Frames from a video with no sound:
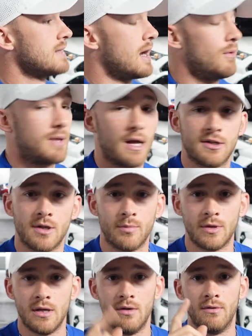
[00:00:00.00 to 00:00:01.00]
I will catch up
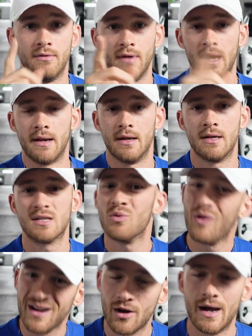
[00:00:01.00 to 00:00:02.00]
with you then. So
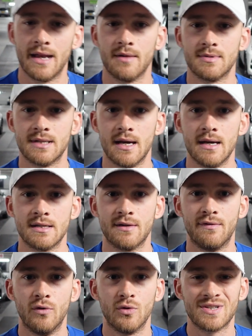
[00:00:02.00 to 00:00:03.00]
why not head upstairs
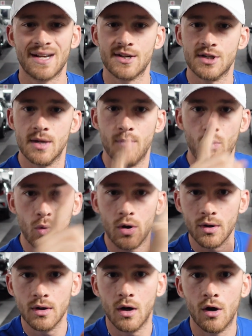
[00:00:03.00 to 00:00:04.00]
for session number
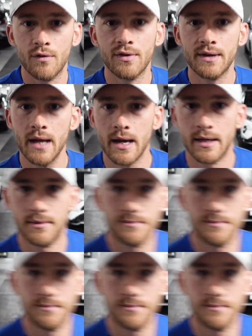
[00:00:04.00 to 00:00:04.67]
one of the day?